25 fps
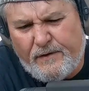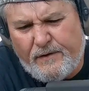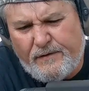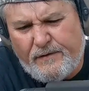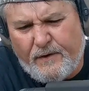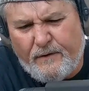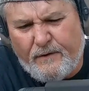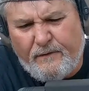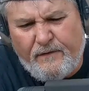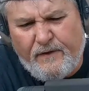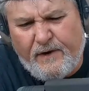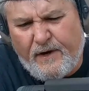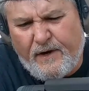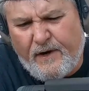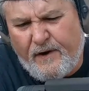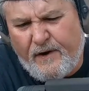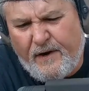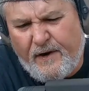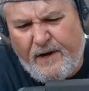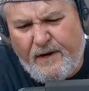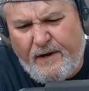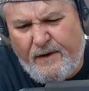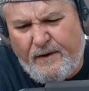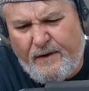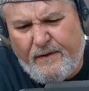so I figure,
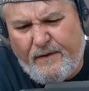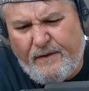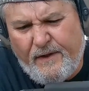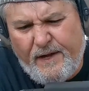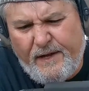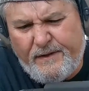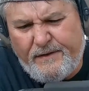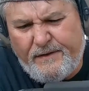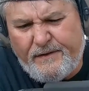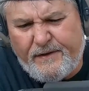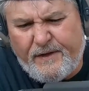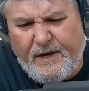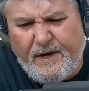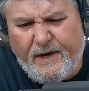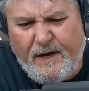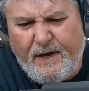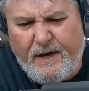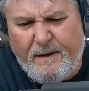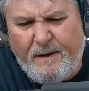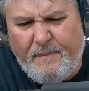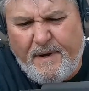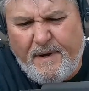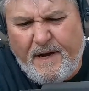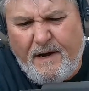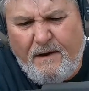hell, that's
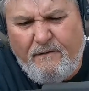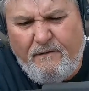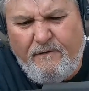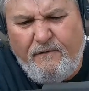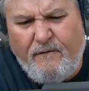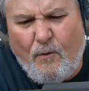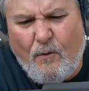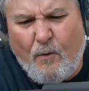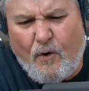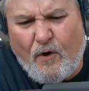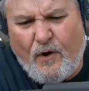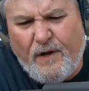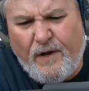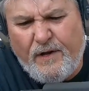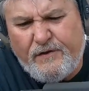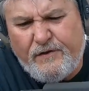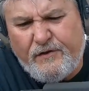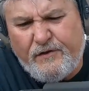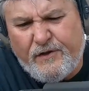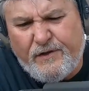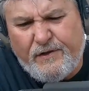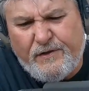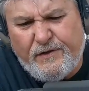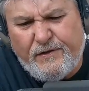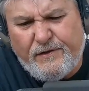about 4
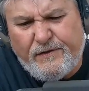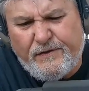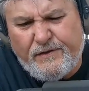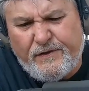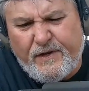inches.